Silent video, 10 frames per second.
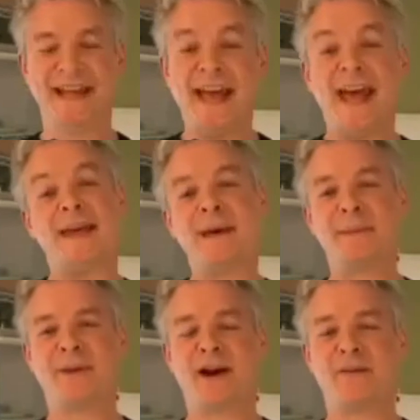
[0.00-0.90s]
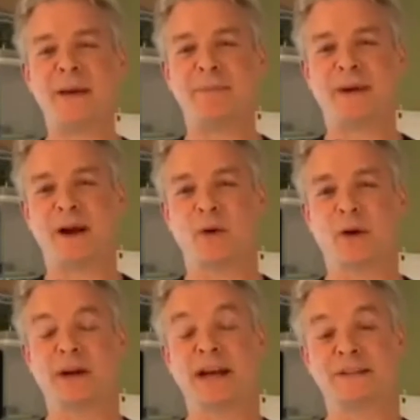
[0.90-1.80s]
Hey, Matt Byer of Matt Byer
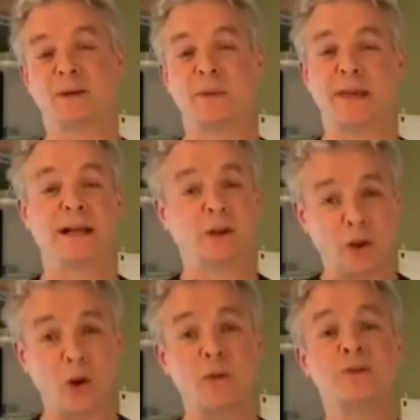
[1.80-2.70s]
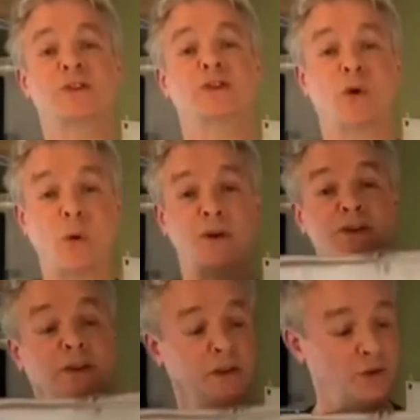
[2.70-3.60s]
Organizing with a clothes storage
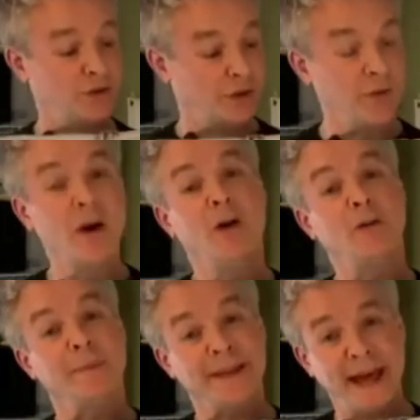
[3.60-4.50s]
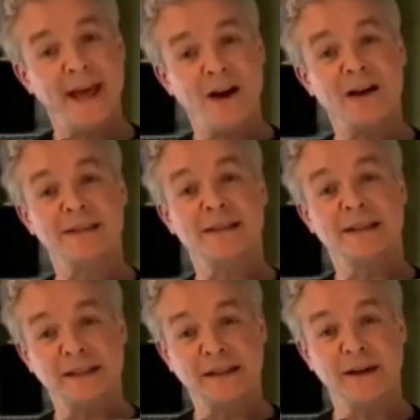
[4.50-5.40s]
solution from
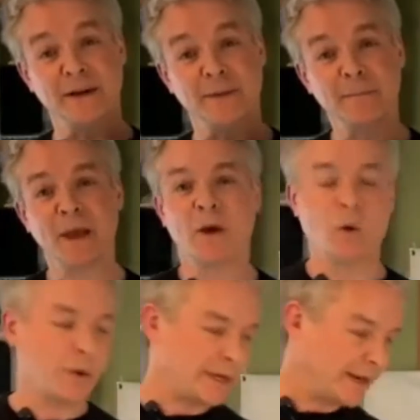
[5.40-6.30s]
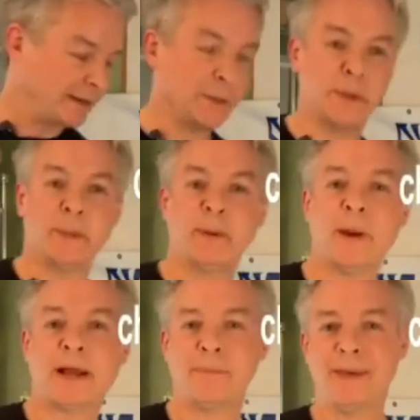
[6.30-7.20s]
Chaoscleared. Ordinarily, when we
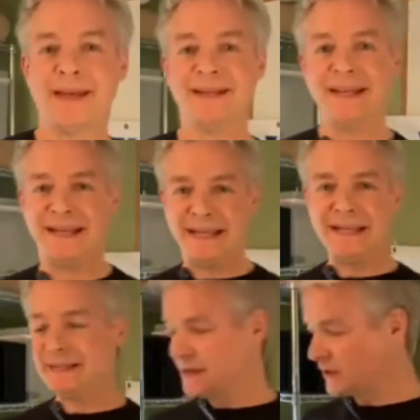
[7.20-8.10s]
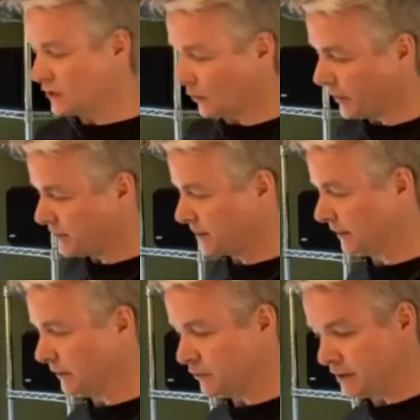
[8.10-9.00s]
recommend easy storage
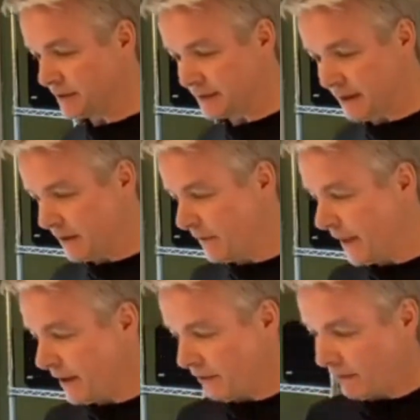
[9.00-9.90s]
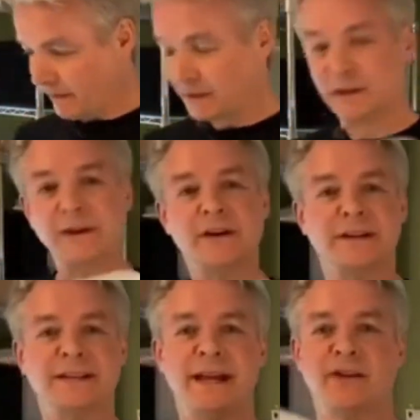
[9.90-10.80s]
solutions, they are clear
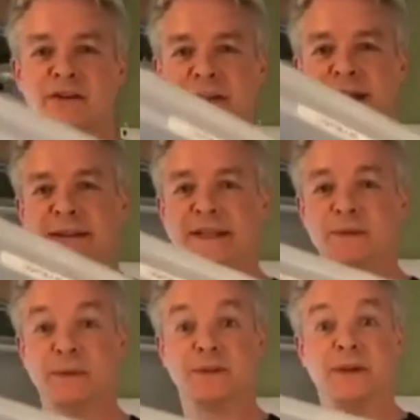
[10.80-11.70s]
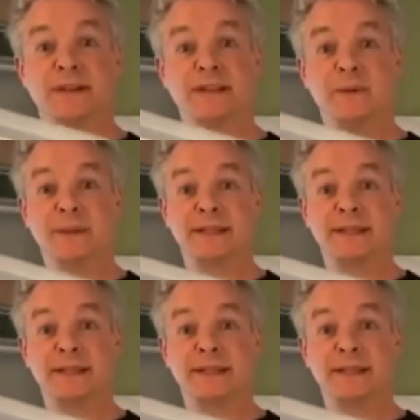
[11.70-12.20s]
containers like this one so you can see what's